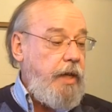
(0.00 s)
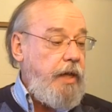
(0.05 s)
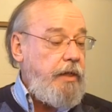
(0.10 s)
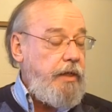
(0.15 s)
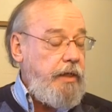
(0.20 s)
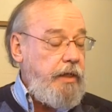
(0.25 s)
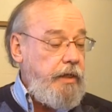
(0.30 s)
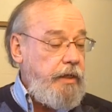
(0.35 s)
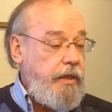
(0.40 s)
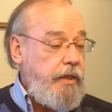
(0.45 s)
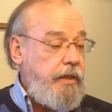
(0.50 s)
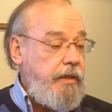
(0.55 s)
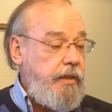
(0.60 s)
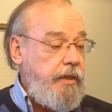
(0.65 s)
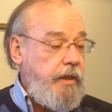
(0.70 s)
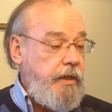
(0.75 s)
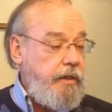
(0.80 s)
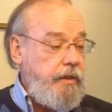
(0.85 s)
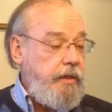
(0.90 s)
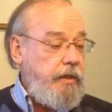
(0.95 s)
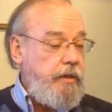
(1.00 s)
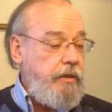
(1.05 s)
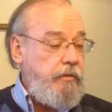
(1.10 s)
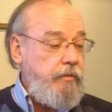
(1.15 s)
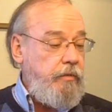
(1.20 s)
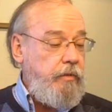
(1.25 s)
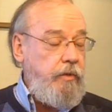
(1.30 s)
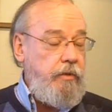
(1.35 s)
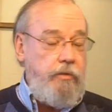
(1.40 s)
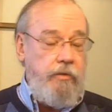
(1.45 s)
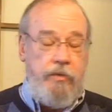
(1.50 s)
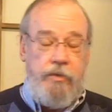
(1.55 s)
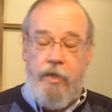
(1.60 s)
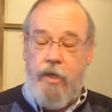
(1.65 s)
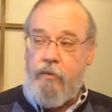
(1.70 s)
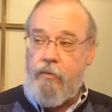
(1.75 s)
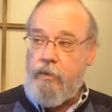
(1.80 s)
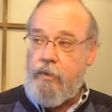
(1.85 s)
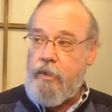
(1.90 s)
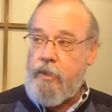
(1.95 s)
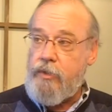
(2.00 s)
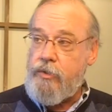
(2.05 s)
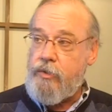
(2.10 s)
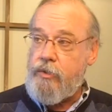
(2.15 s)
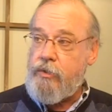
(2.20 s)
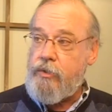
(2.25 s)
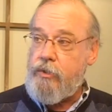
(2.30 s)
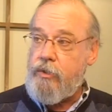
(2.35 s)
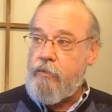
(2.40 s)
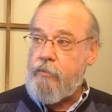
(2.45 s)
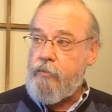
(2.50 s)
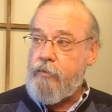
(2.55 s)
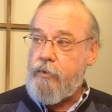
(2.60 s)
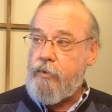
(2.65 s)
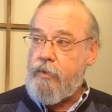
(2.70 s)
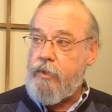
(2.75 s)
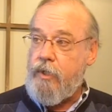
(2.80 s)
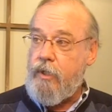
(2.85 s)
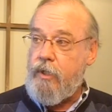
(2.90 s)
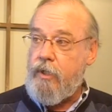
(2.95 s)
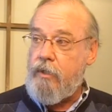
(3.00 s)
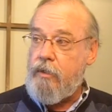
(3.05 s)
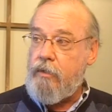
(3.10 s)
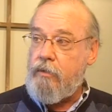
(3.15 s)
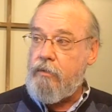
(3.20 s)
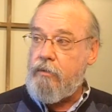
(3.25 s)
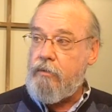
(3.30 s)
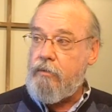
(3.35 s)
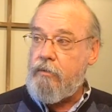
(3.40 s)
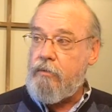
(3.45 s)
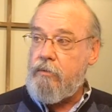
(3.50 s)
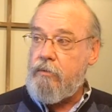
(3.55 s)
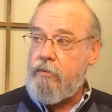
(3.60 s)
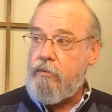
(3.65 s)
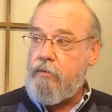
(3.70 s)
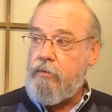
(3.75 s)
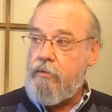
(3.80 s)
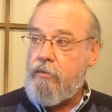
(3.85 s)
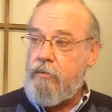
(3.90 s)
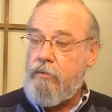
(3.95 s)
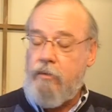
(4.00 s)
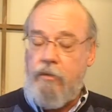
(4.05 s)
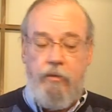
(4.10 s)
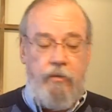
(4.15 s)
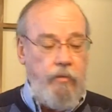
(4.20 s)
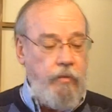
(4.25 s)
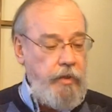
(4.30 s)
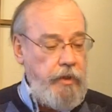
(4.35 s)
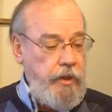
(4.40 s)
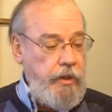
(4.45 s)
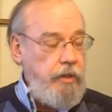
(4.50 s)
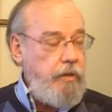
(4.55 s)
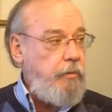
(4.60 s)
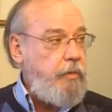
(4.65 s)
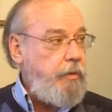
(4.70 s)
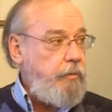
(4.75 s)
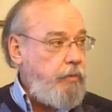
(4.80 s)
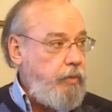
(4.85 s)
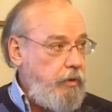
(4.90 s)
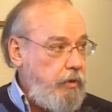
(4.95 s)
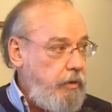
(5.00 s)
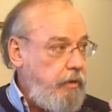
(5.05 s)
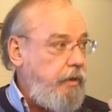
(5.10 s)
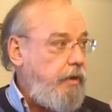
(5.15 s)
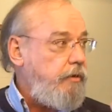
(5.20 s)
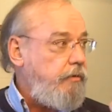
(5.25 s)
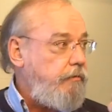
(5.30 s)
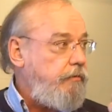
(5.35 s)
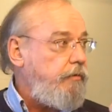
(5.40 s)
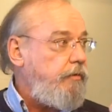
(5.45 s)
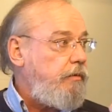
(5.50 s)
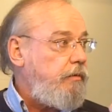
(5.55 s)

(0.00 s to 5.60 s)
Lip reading: But anything that erodes our relationship with God, we need to be pulled out of.